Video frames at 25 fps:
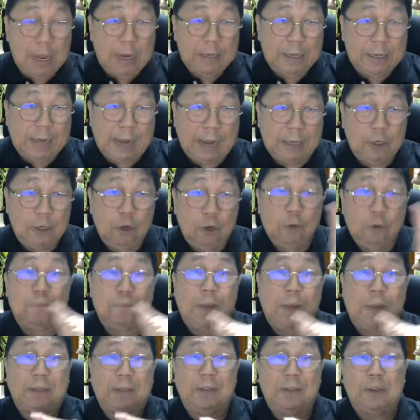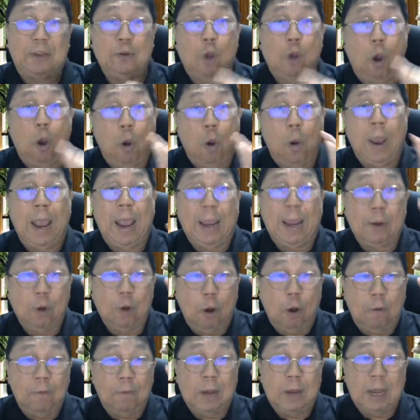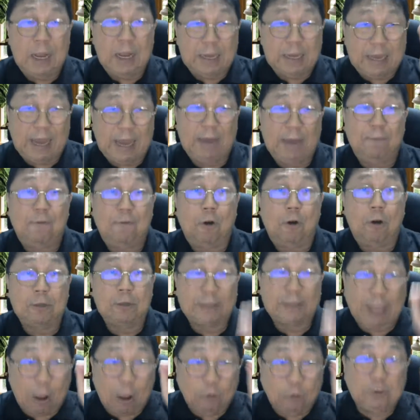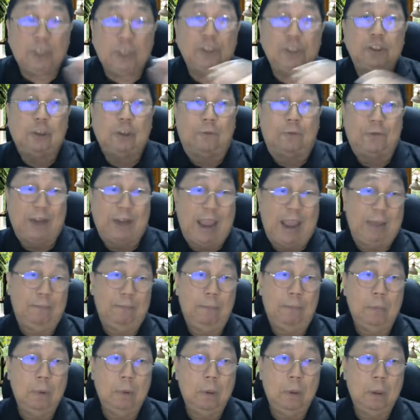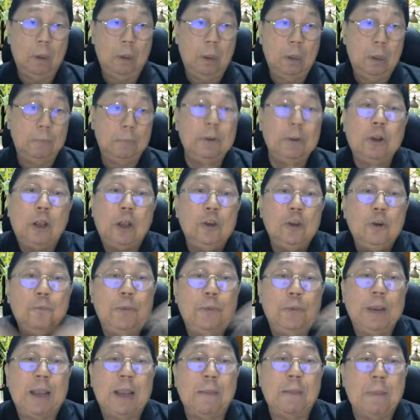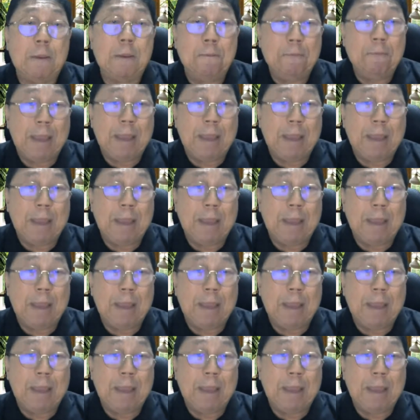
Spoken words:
that you practice over and over again for thousands of times. Because you become a